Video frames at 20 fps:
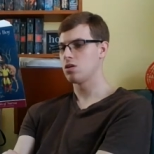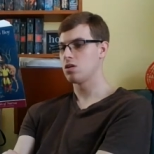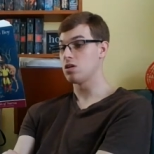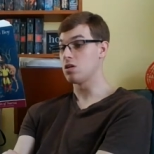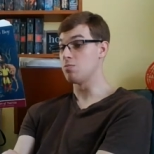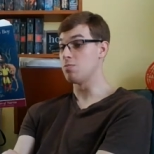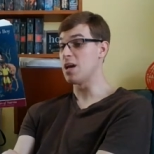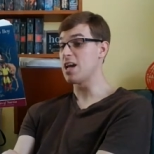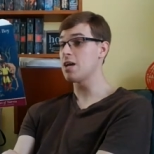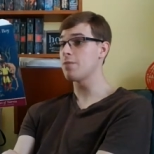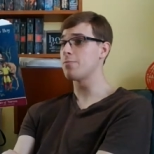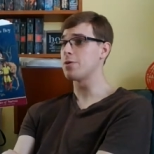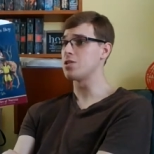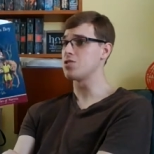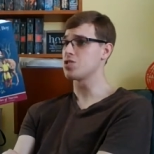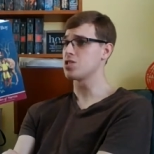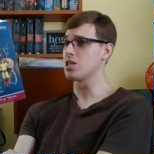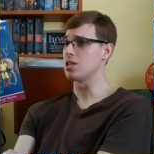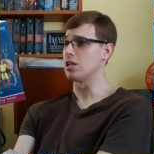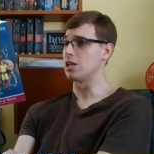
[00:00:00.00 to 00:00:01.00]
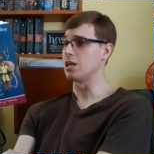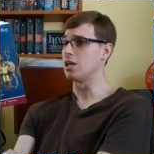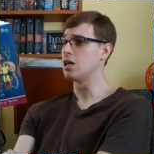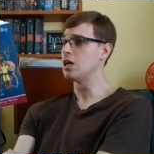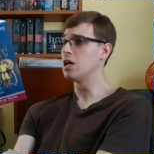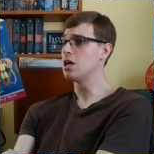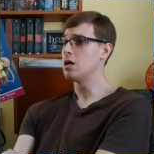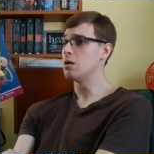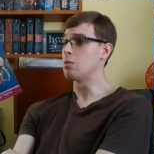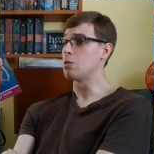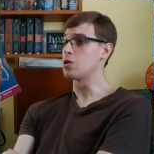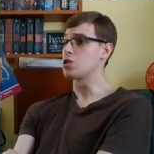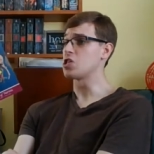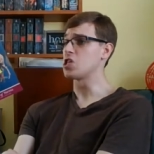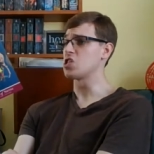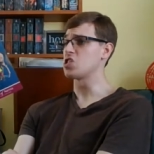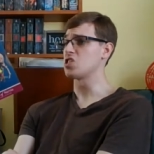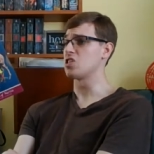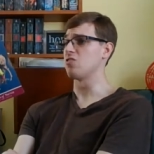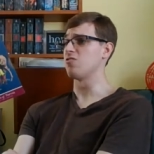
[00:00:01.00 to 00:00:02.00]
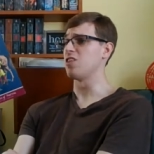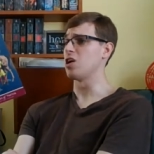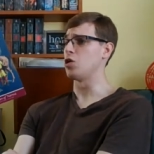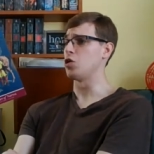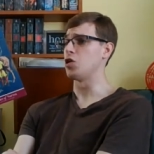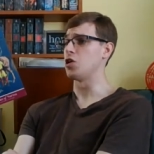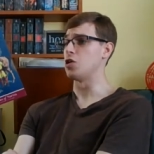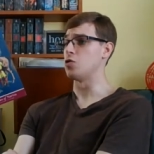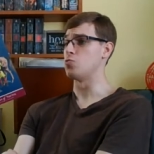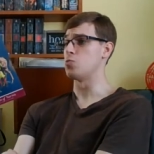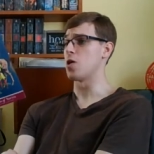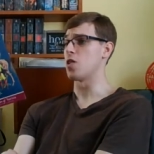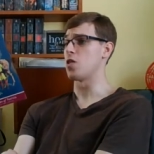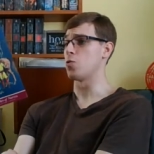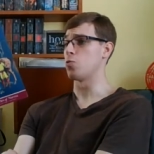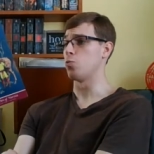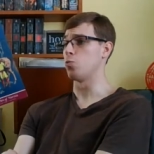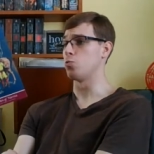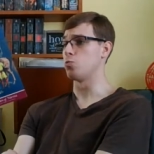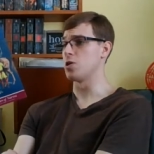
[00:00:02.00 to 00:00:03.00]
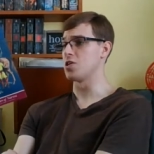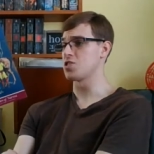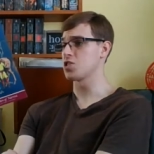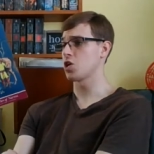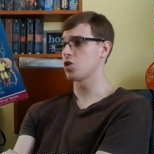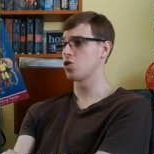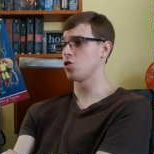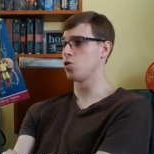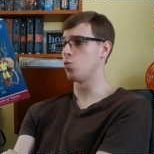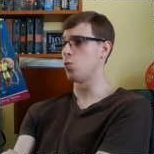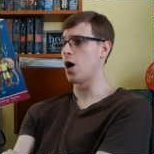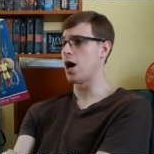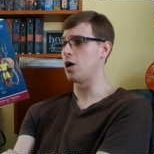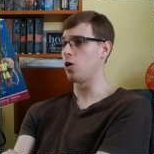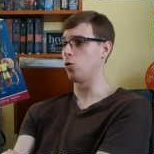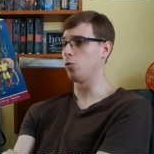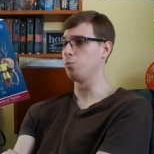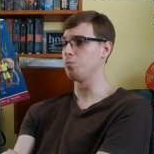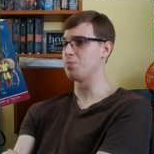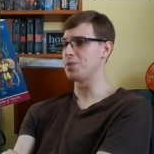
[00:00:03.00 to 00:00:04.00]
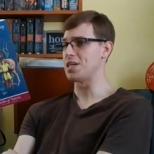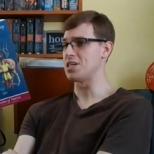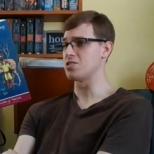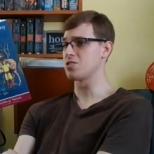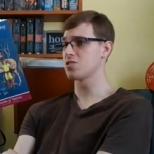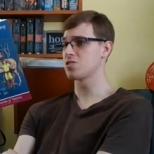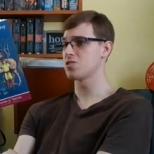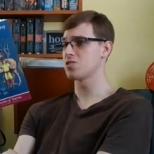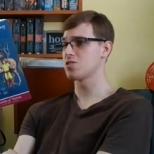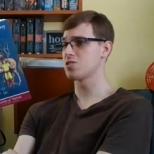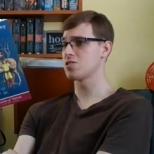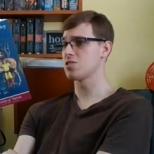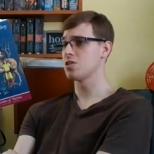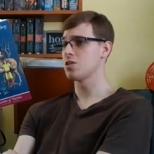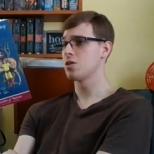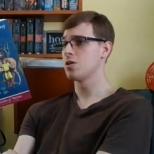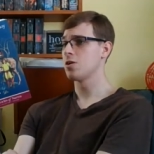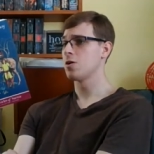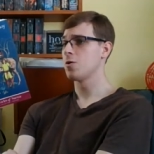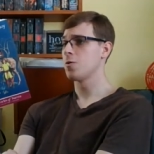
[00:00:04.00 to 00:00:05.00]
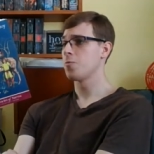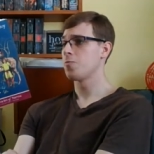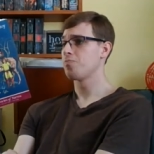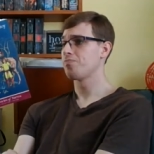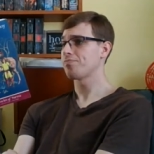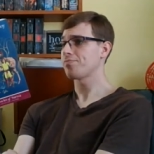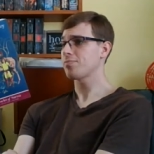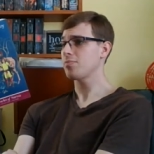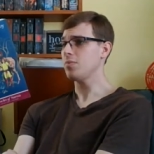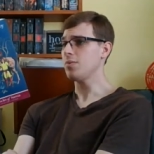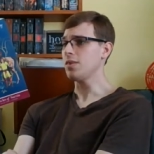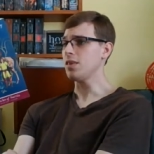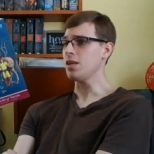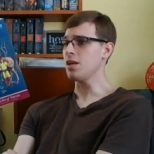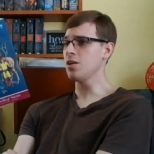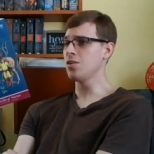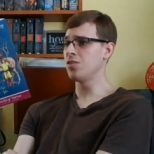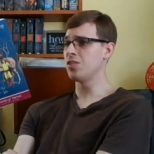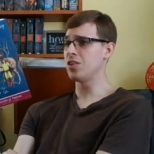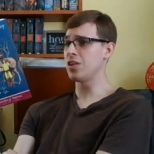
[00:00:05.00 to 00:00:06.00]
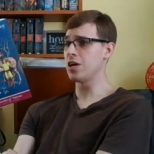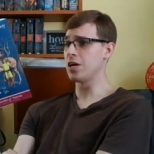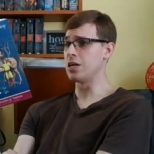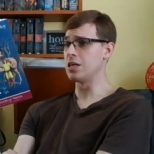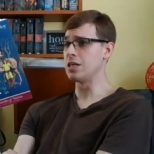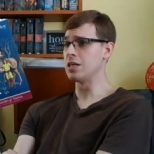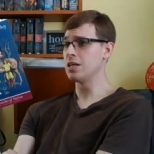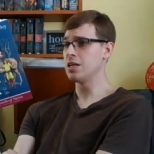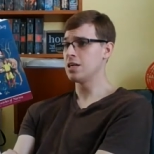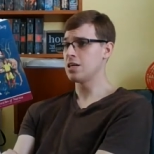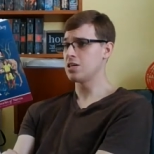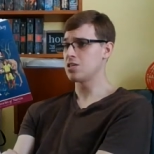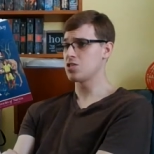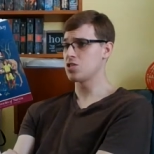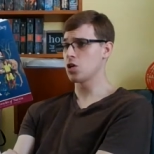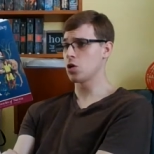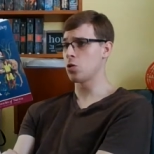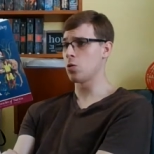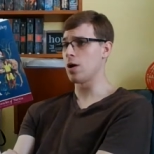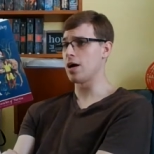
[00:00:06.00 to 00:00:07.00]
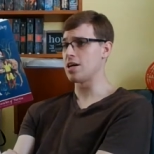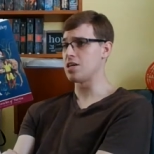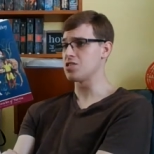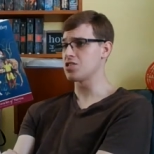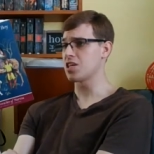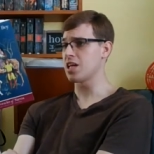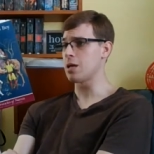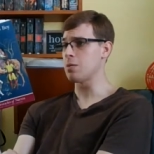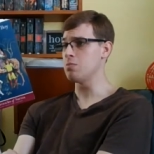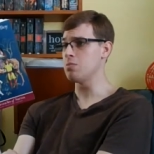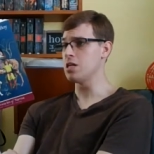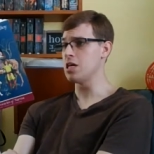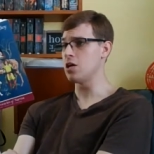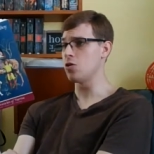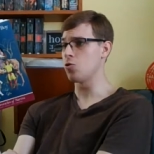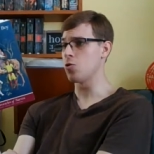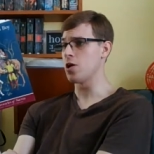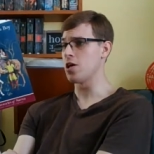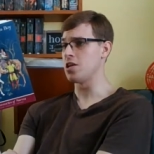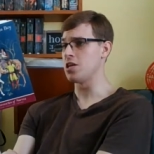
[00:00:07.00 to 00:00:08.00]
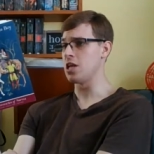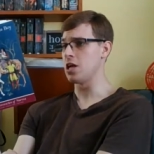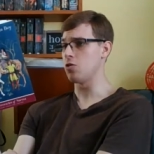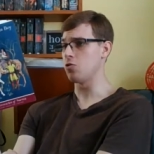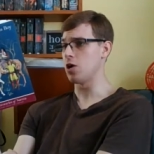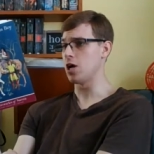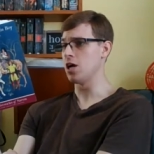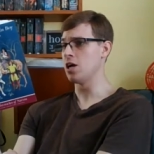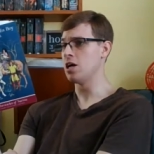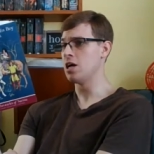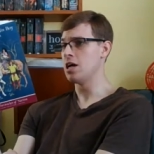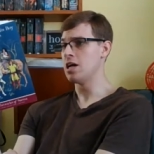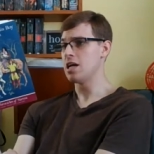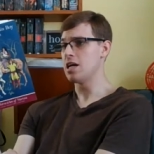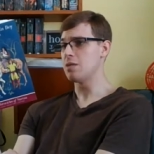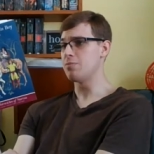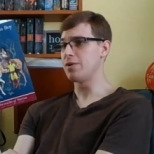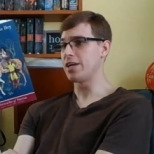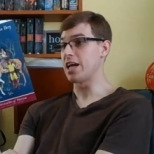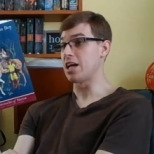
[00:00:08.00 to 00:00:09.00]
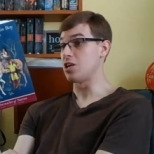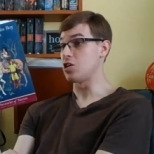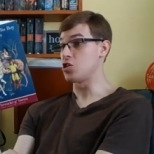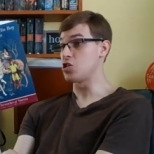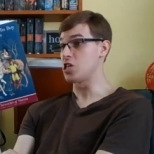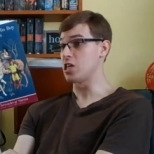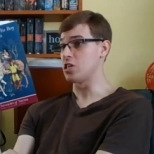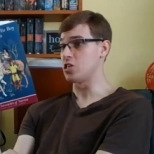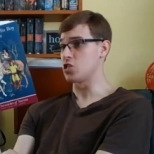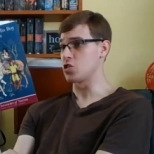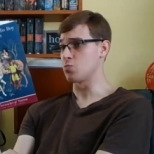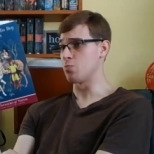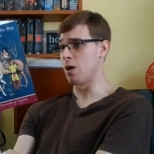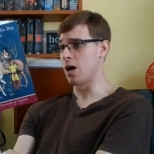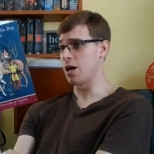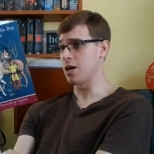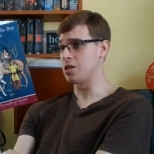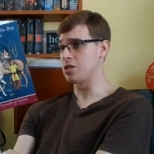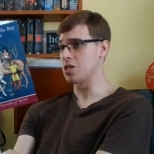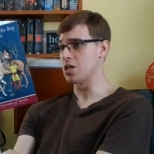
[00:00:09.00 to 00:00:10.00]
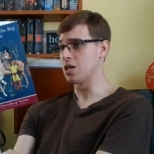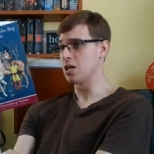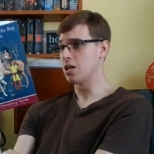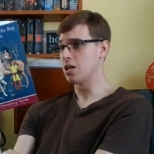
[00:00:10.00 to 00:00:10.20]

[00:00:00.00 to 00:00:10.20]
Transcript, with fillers: It may have been silly, but Shasta felt he'd rather risk the wild beasts. Then, as the cries came nearer and nearer, he began to change his mind.